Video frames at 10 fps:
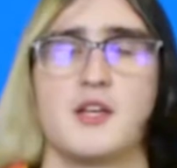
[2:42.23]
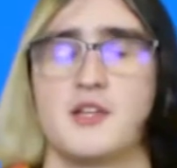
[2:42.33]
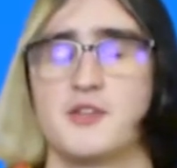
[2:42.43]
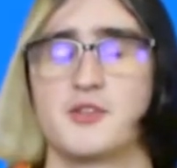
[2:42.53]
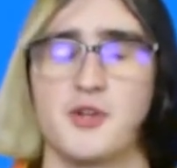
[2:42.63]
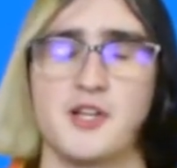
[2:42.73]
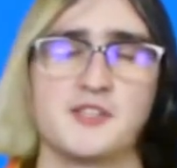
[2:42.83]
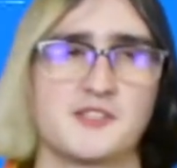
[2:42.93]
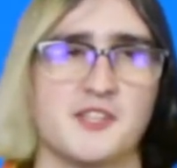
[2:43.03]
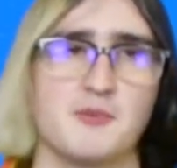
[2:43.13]
In the grand
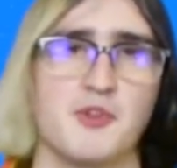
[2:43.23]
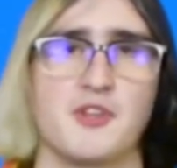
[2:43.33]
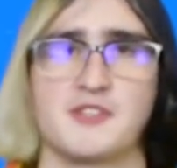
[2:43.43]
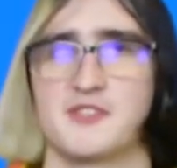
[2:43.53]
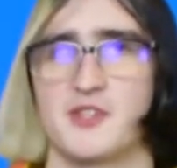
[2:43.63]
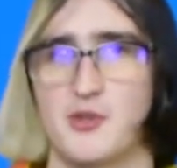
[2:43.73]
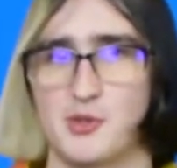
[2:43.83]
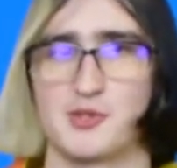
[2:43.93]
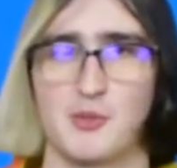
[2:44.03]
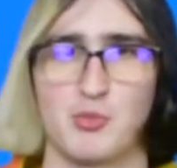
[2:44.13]
scheme of things though,
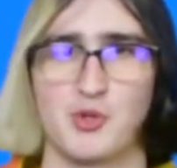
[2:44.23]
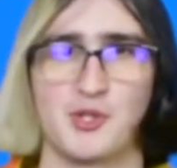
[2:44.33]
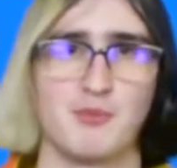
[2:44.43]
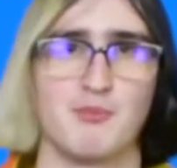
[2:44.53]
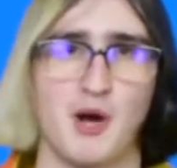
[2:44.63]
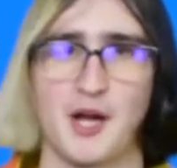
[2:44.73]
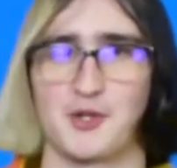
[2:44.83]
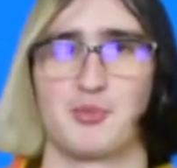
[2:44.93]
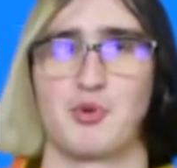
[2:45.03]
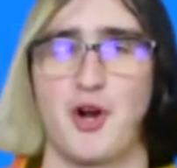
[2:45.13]
it's a pretty
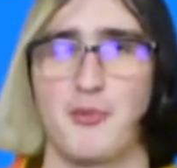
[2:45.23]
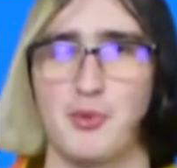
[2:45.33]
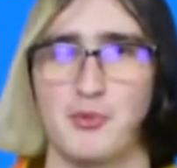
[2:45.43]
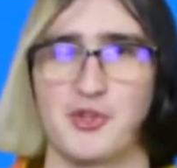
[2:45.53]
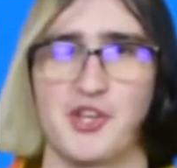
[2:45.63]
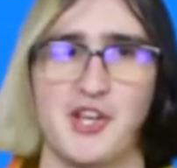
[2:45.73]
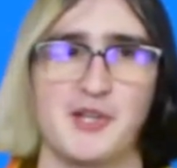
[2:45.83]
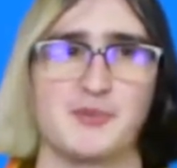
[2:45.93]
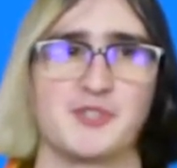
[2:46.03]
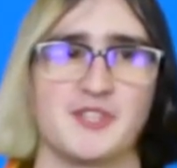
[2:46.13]
minor problem with
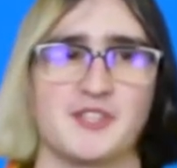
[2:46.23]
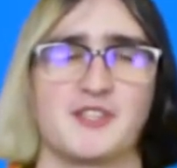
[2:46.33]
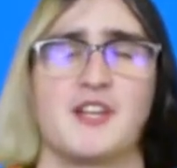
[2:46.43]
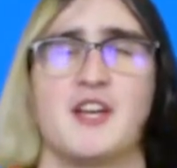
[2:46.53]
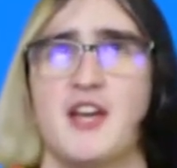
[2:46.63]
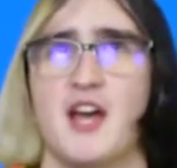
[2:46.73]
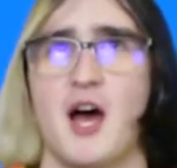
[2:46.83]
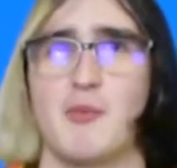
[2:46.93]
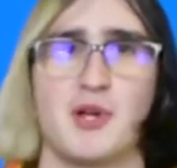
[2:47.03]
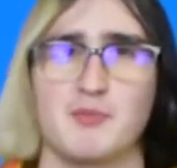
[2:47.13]
games, and
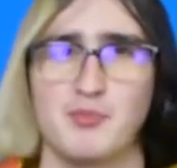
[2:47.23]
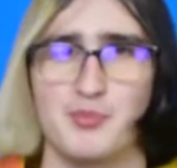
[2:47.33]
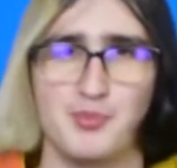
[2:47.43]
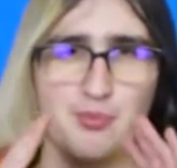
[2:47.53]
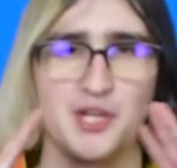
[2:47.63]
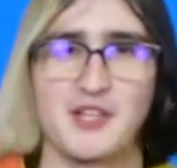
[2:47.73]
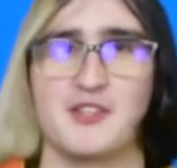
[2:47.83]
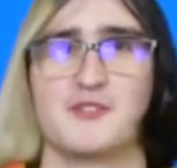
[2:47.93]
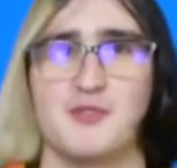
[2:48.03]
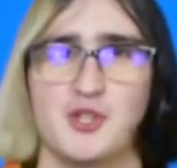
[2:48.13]
I'm not making
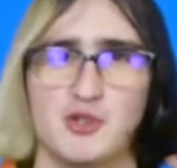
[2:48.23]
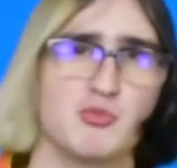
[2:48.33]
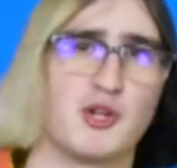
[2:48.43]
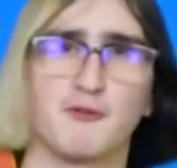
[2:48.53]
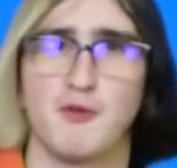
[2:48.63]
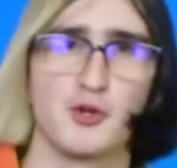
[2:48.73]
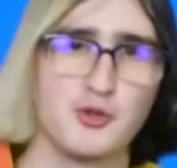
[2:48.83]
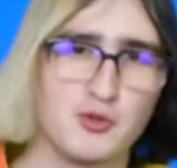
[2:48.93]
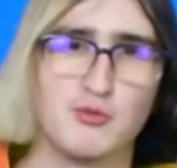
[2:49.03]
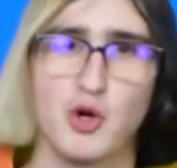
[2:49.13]
this video to be like, fuck
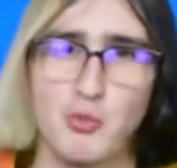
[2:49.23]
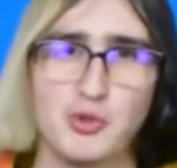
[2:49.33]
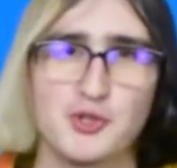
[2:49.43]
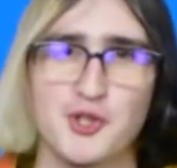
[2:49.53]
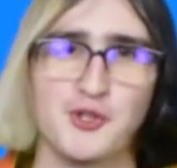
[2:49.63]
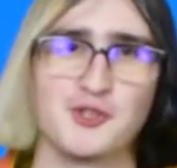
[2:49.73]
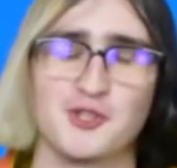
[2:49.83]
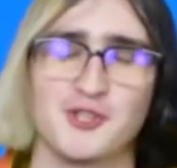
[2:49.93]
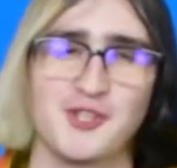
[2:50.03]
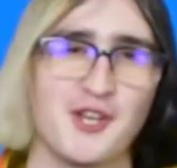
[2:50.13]
you developers, get your
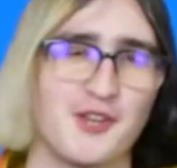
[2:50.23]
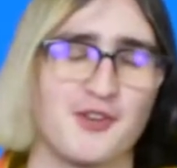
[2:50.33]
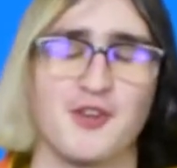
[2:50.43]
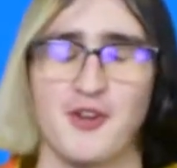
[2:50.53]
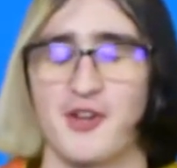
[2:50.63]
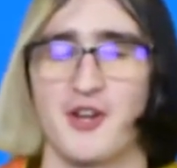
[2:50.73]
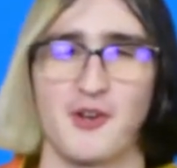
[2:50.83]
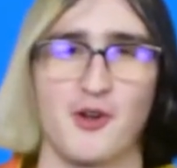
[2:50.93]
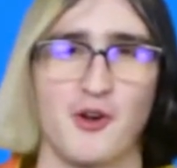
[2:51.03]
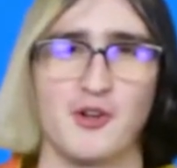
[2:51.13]
shit together. No, not
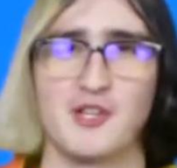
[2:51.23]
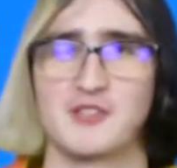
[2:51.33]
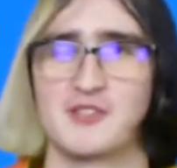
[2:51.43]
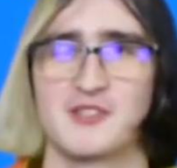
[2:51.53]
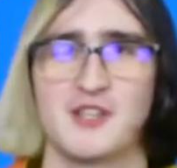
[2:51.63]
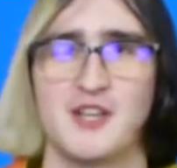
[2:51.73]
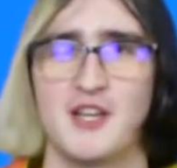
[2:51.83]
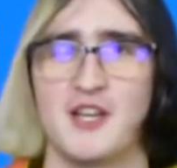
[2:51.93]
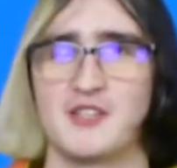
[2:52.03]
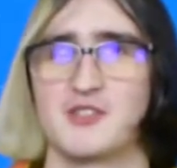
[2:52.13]
at all. It's
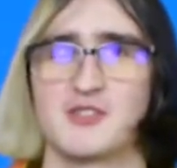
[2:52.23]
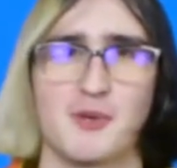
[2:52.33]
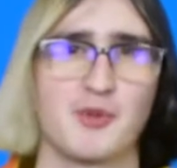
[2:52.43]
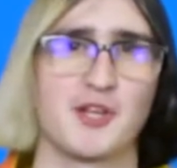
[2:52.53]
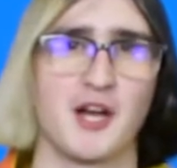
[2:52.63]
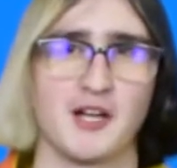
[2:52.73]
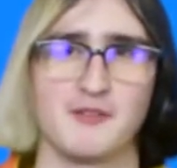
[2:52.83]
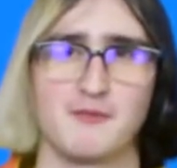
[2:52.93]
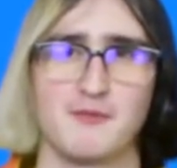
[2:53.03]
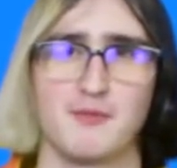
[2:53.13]
just something
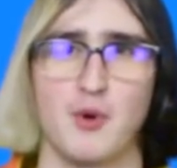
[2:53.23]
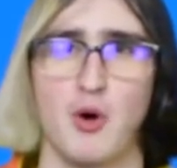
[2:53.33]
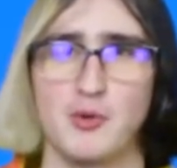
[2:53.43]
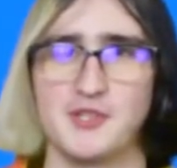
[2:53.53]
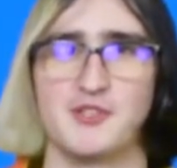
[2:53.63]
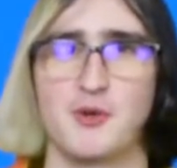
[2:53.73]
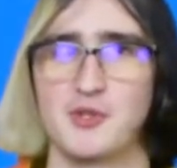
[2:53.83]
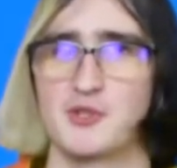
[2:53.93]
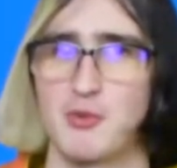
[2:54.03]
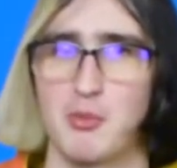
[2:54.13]
I've always
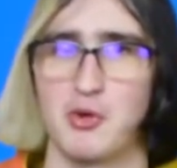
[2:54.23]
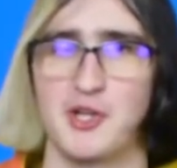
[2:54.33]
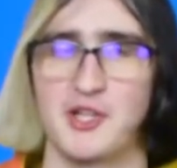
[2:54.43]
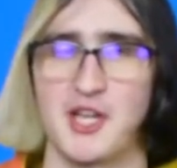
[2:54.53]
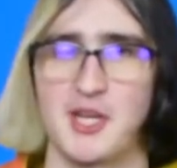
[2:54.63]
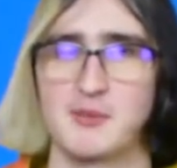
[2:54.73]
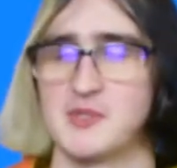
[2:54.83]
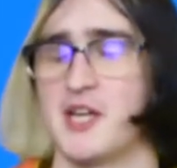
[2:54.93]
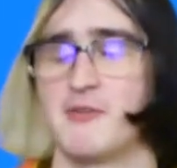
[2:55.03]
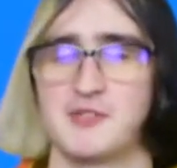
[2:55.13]
noticed while playing games.
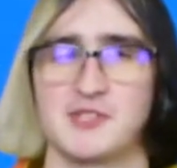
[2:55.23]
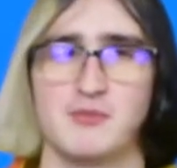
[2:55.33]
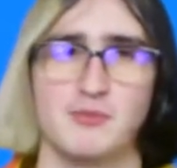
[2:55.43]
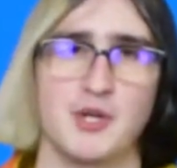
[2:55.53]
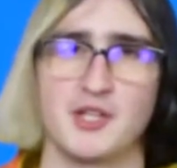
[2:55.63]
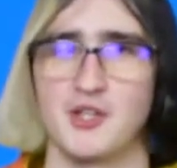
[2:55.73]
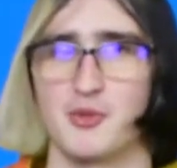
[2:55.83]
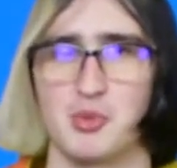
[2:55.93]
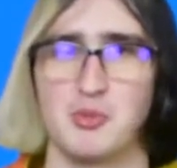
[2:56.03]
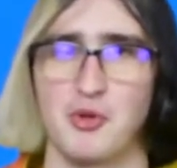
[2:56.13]
I haven't seen many
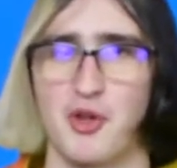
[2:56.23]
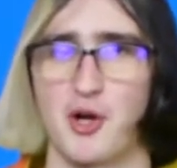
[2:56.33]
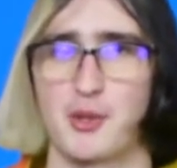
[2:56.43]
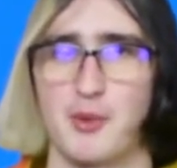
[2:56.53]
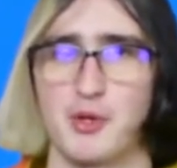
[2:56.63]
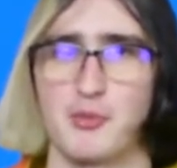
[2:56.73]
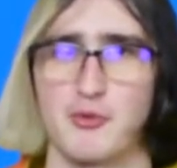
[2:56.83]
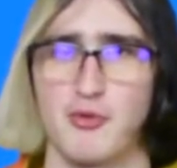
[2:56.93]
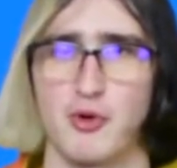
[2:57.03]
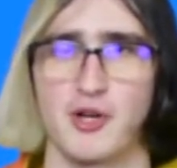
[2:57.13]
other people talk about it
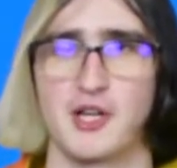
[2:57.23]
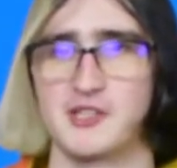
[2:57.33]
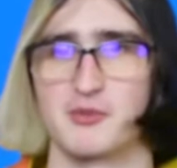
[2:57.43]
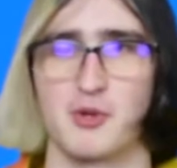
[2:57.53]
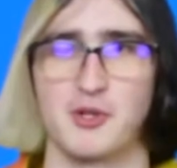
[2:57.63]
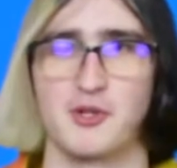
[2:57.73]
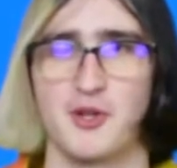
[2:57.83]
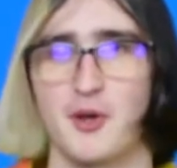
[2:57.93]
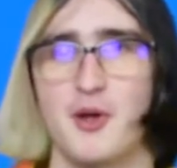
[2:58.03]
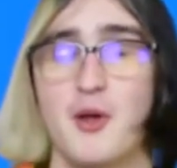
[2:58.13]
before, and I just wanted
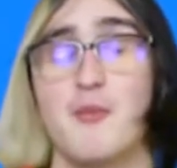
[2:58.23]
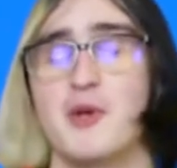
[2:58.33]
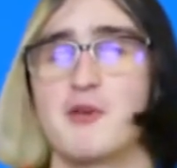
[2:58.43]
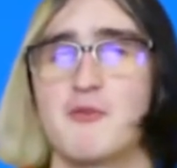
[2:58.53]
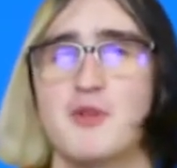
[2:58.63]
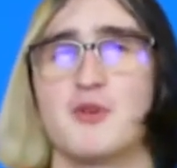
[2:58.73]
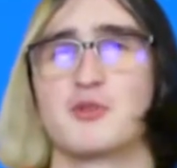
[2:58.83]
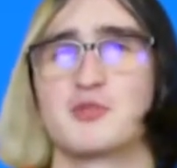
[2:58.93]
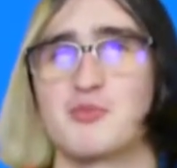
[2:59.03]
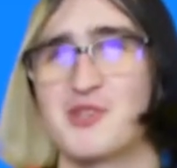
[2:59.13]
to make a video
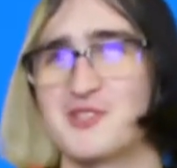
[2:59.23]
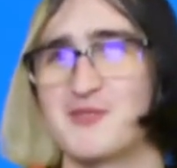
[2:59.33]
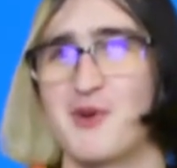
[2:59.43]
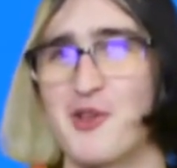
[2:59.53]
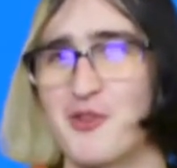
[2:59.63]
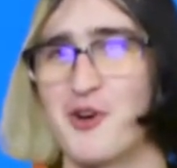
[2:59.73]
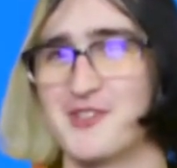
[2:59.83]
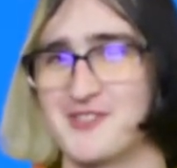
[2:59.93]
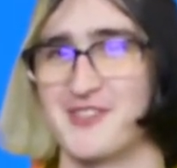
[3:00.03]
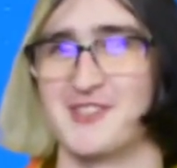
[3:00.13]
expressing my
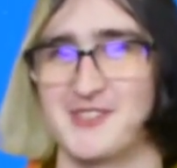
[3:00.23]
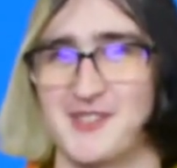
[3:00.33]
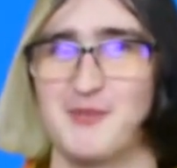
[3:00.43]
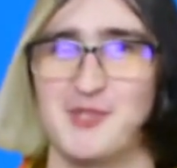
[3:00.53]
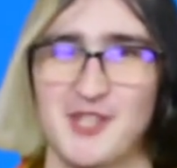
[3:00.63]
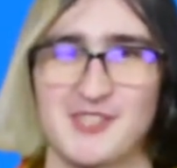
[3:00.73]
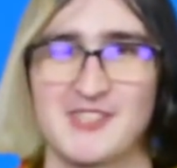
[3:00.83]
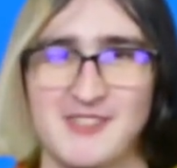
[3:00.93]
thoughts on this subject.